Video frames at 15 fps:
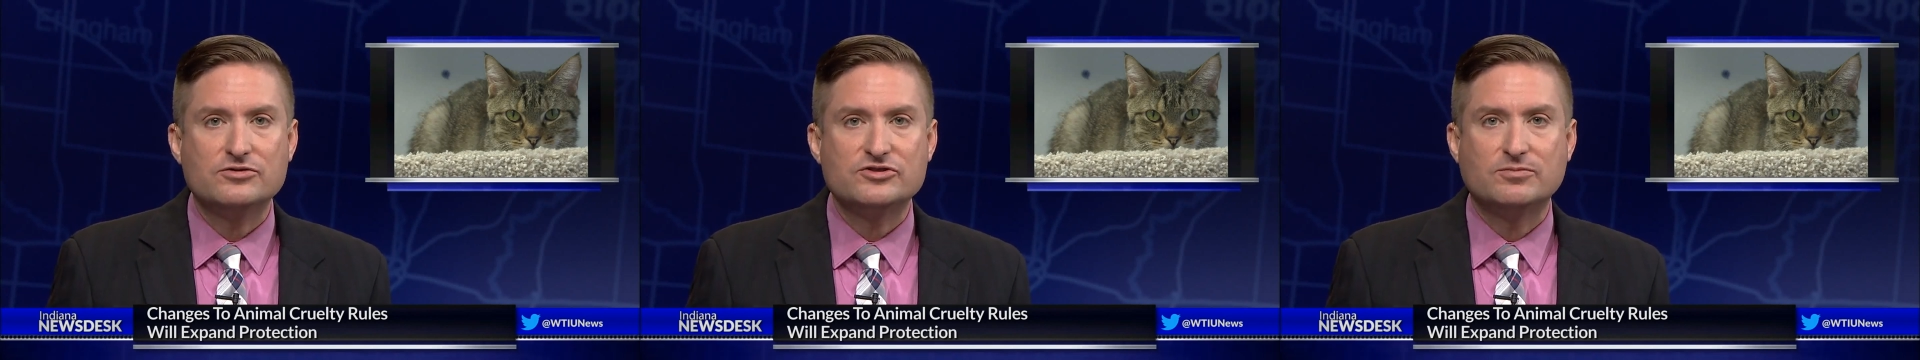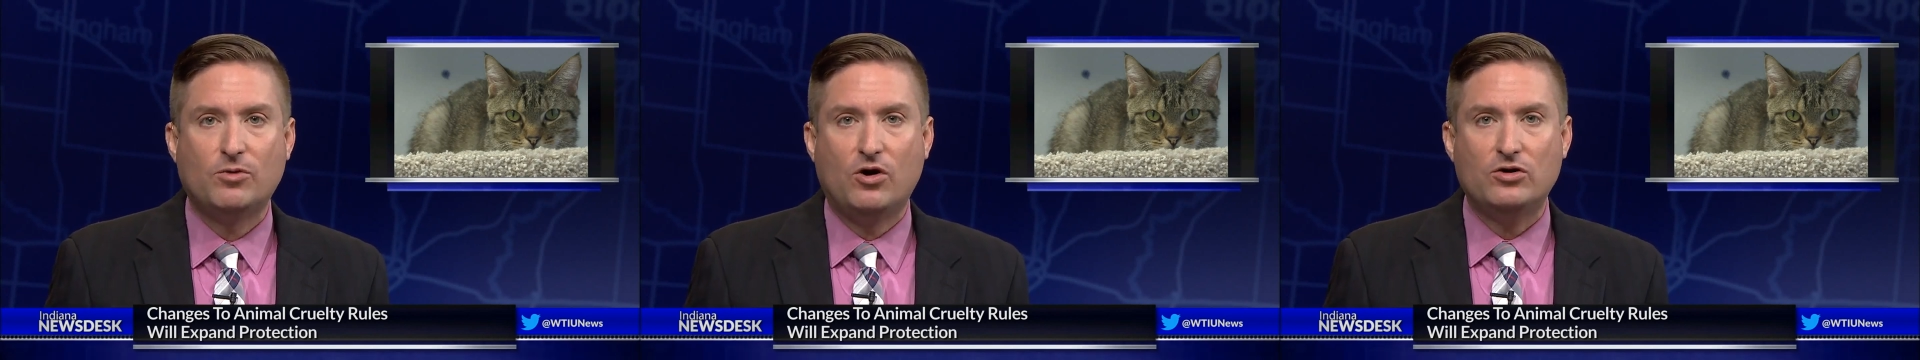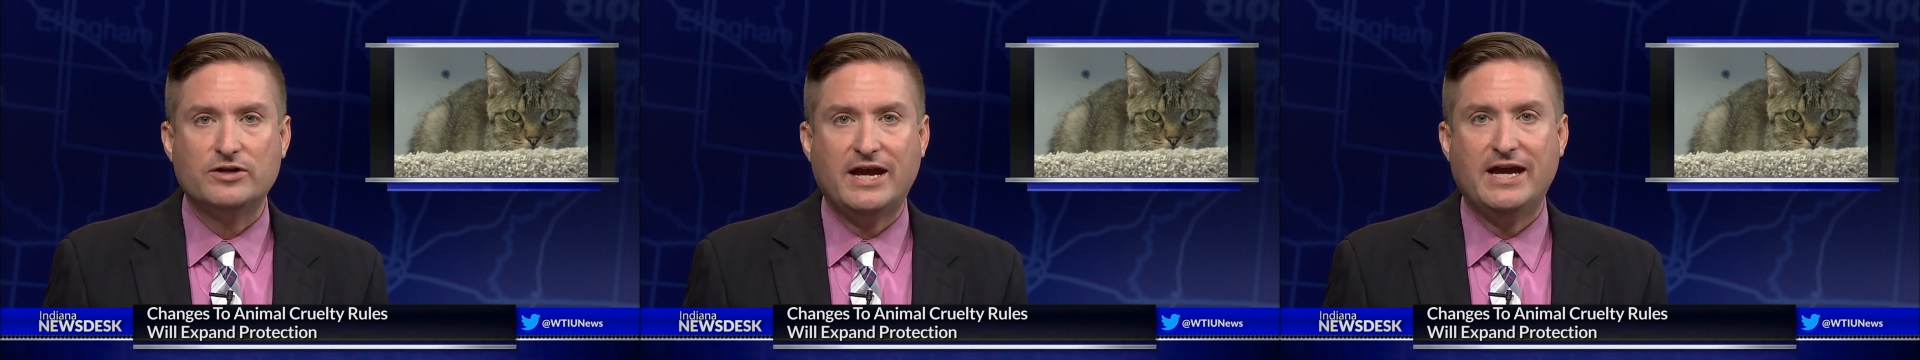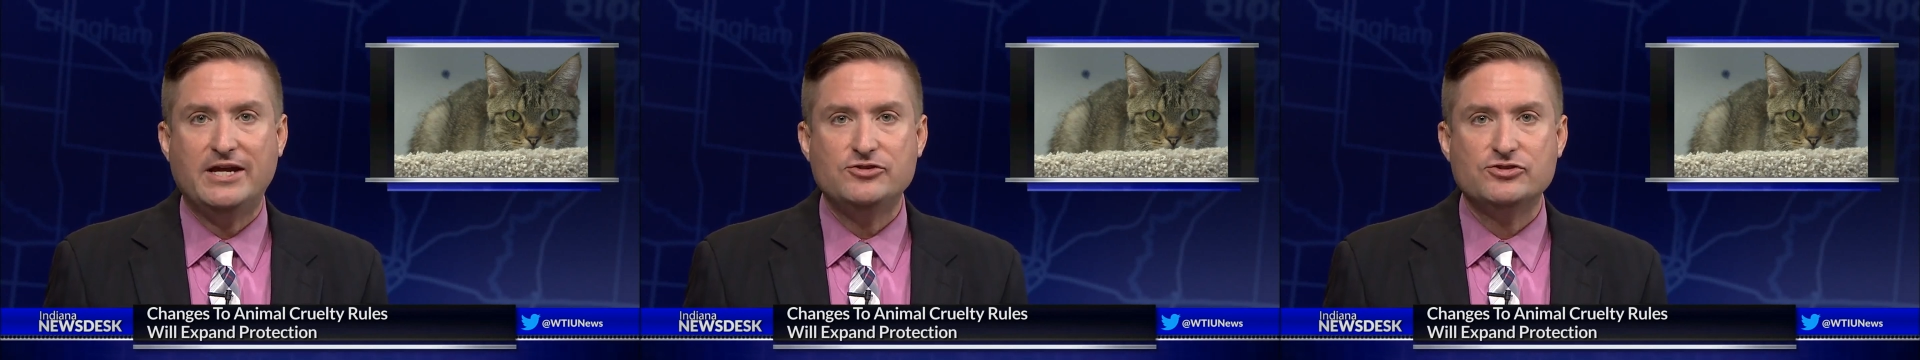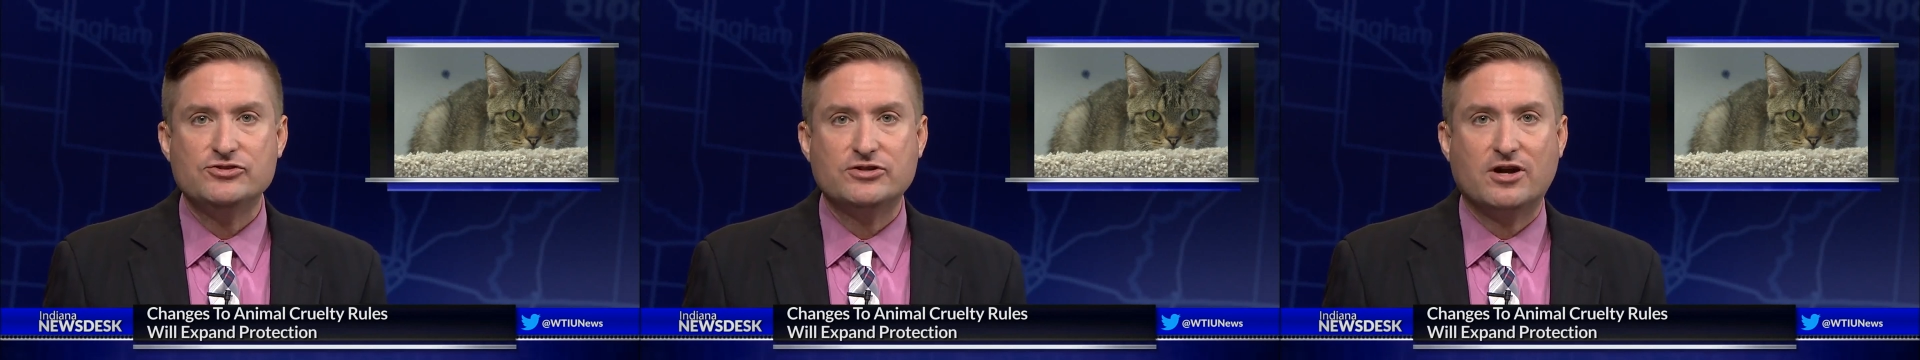small
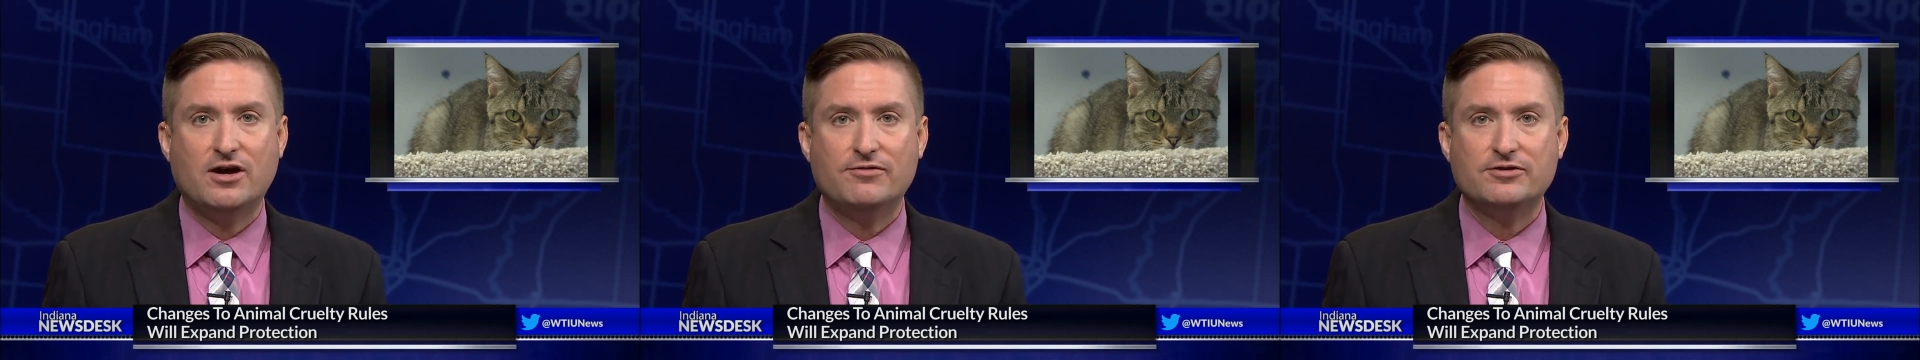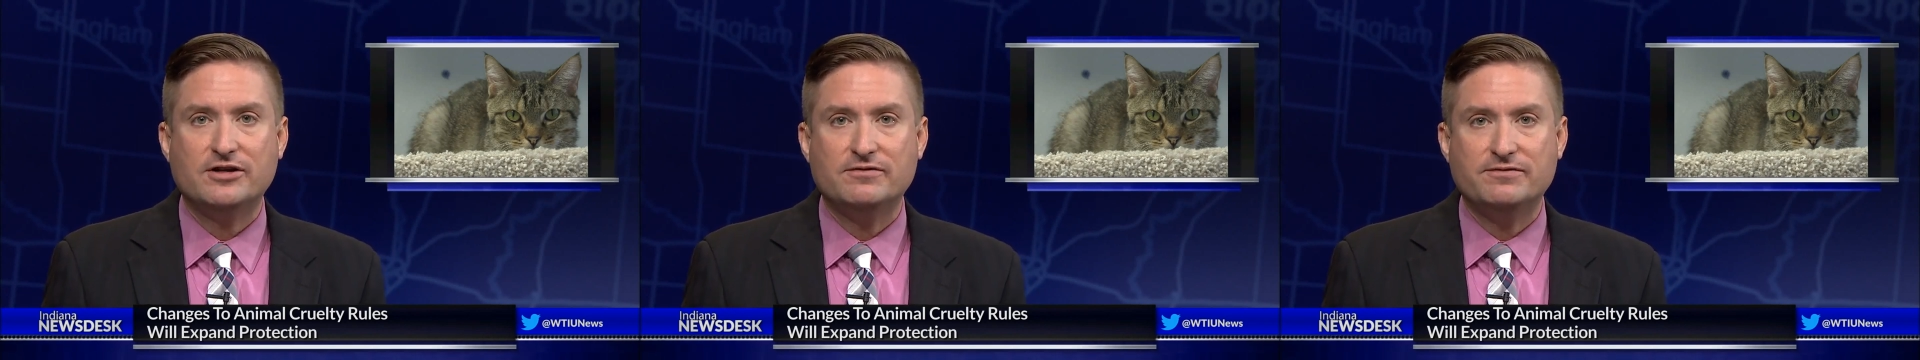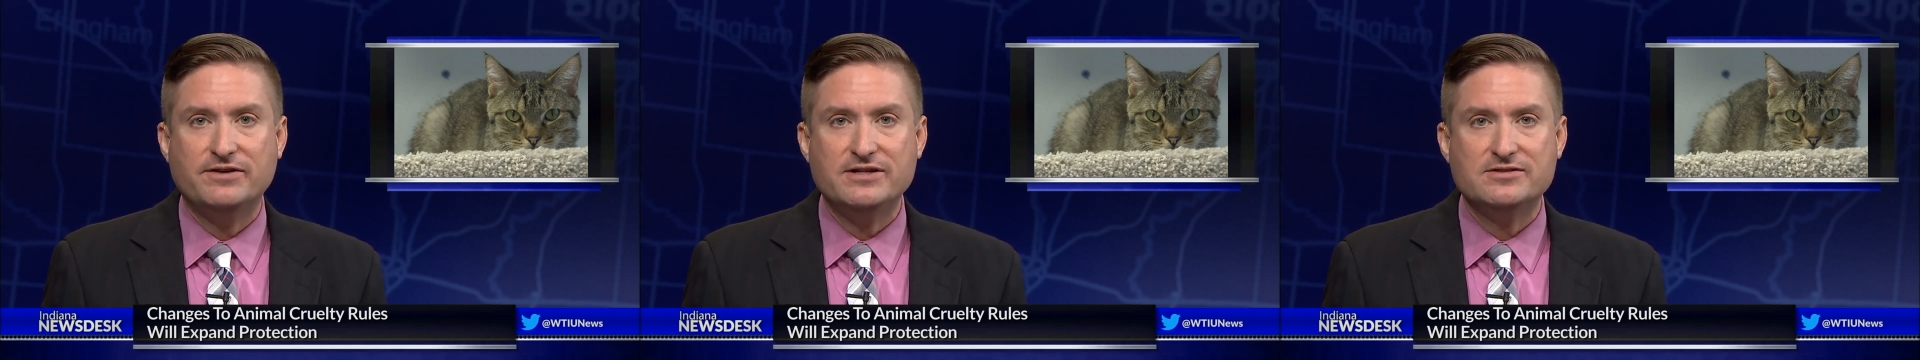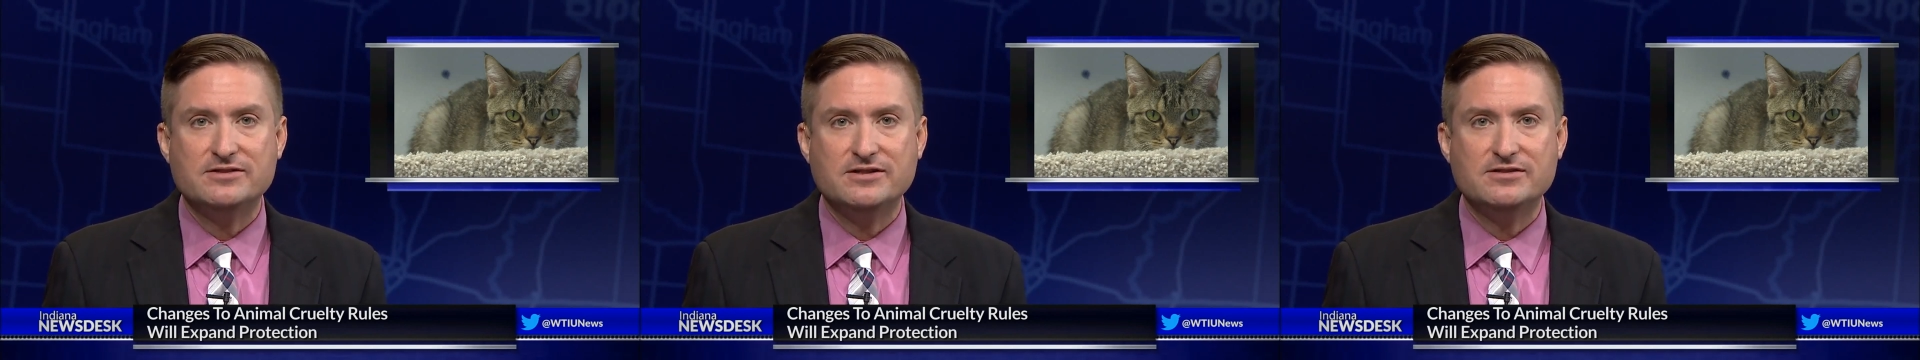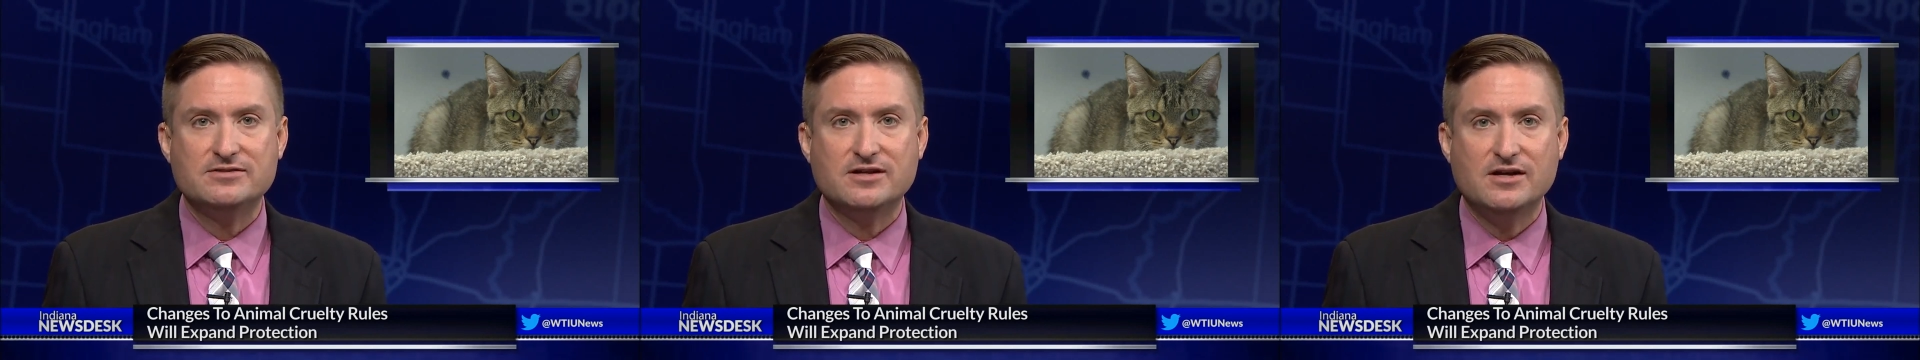cages covered in
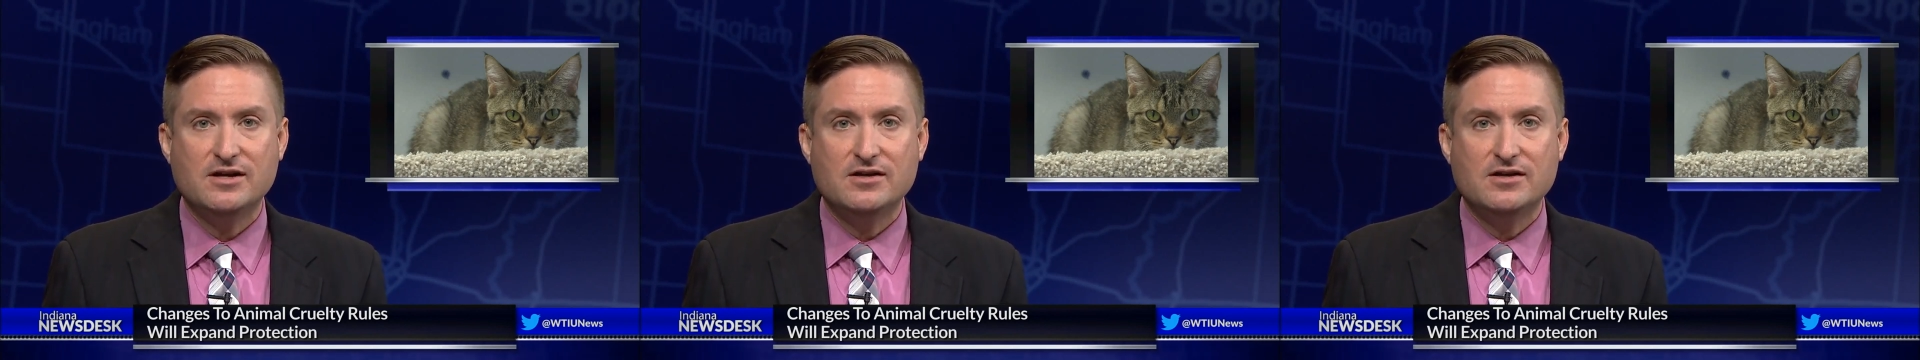feces,